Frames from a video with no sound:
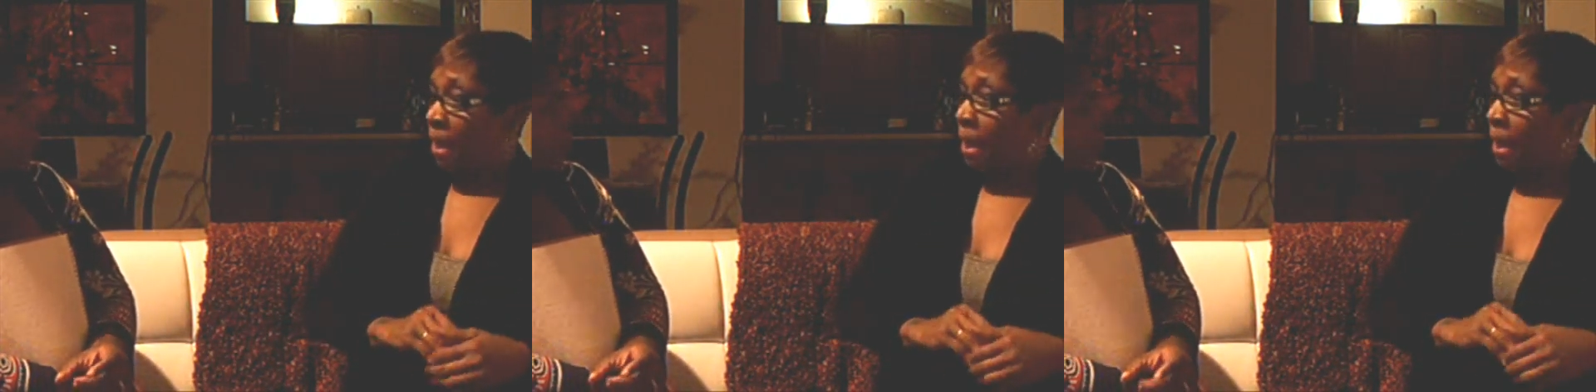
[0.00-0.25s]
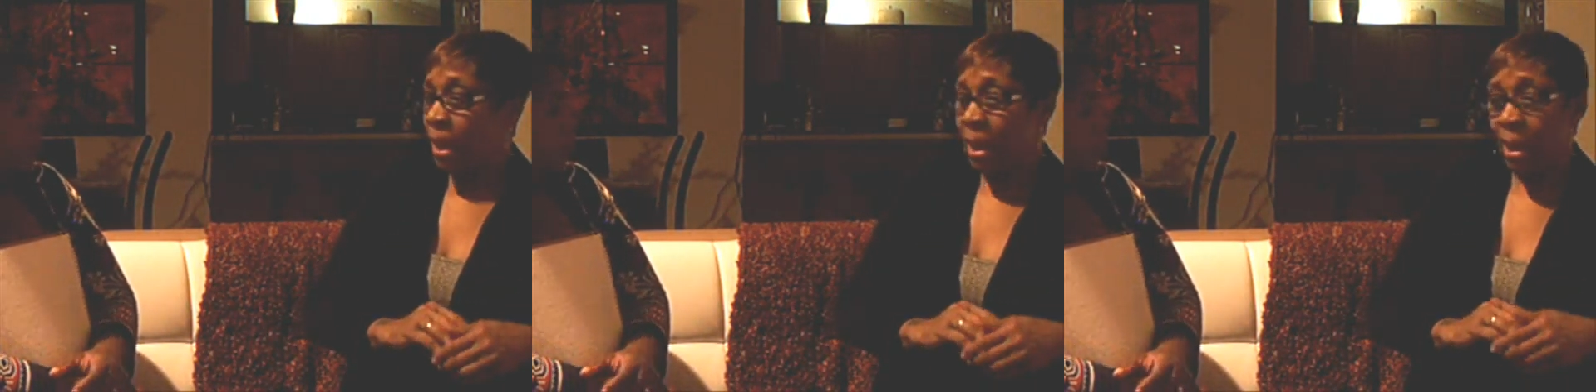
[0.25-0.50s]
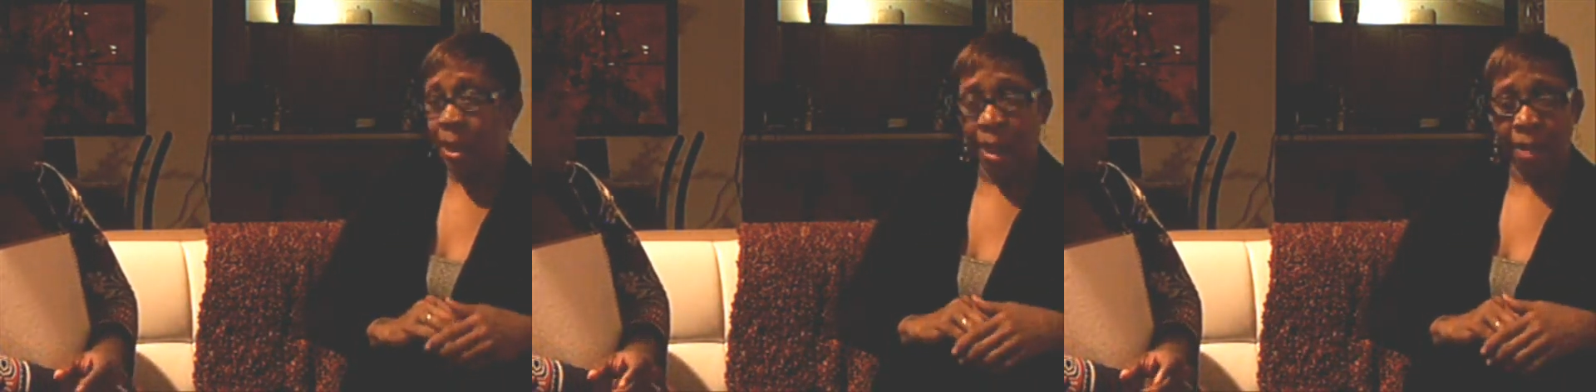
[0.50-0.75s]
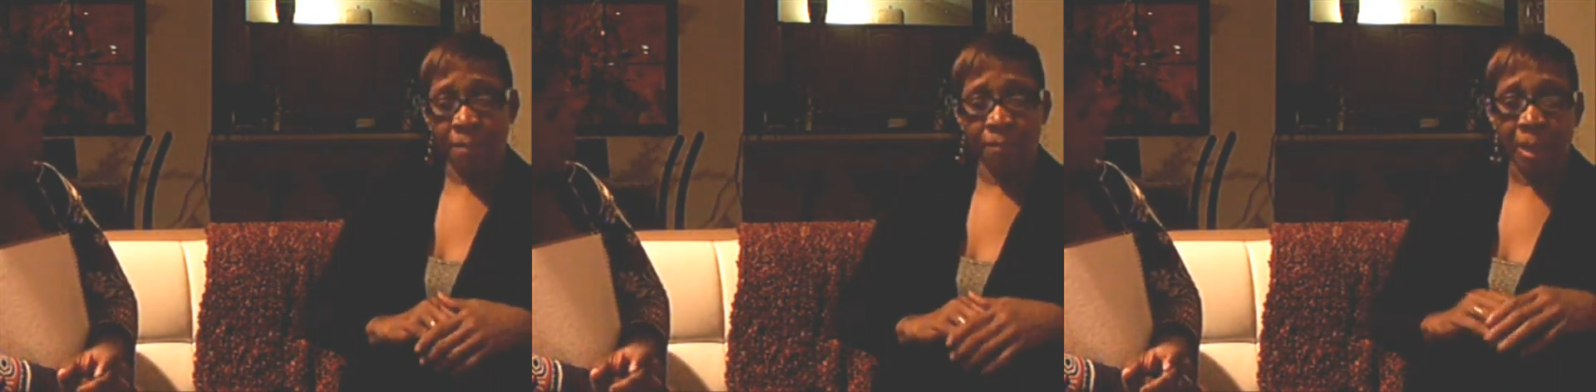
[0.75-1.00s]
And
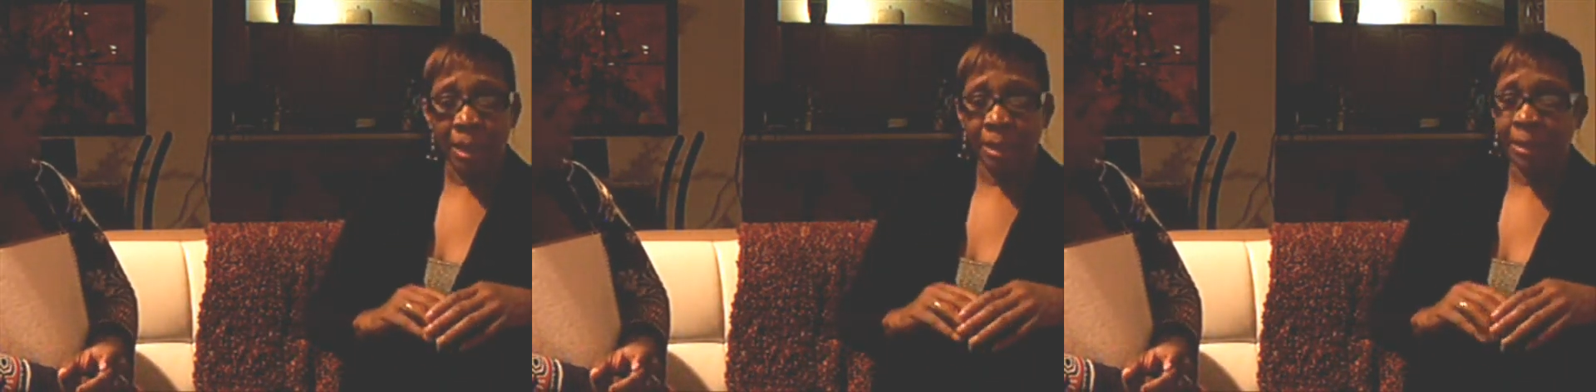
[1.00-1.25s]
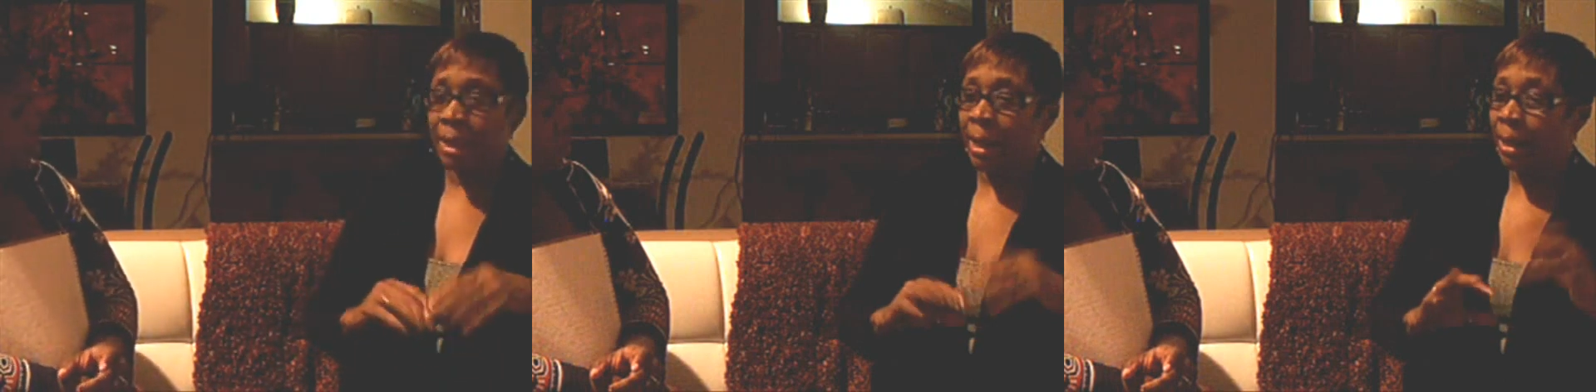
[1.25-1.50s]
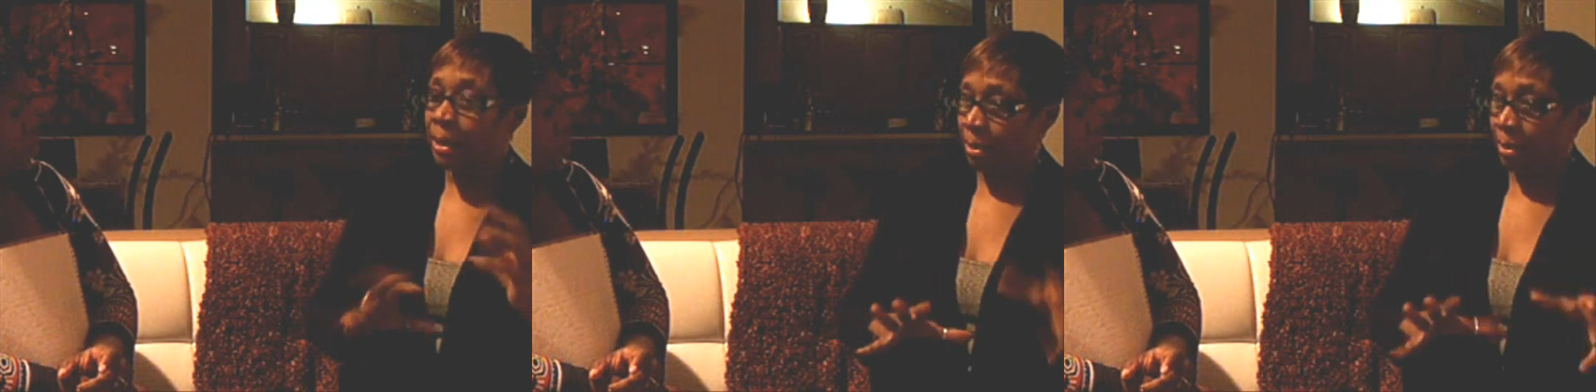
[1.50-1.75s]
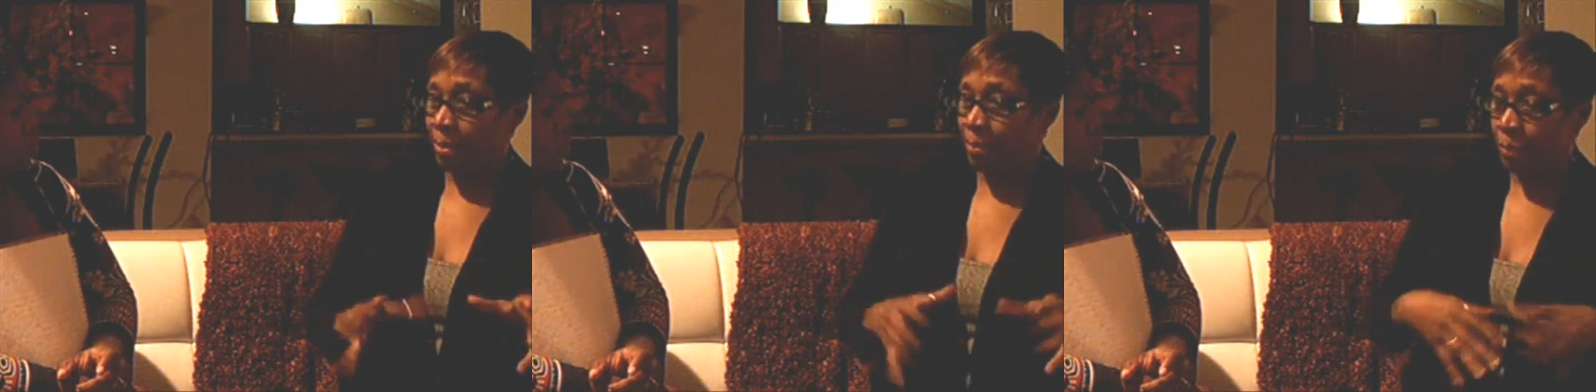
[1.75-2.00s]
I finally got
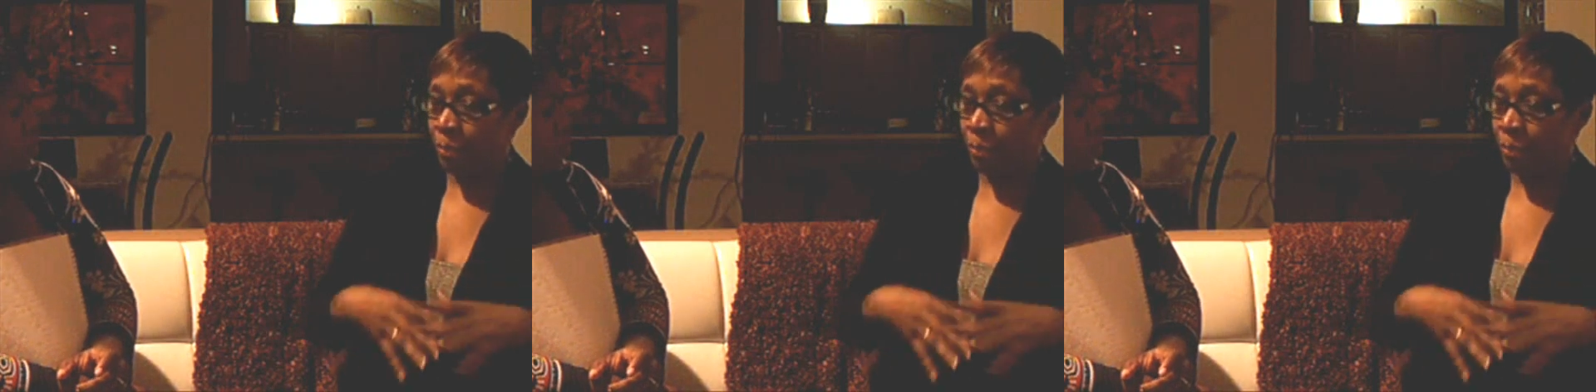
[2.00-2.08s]
up,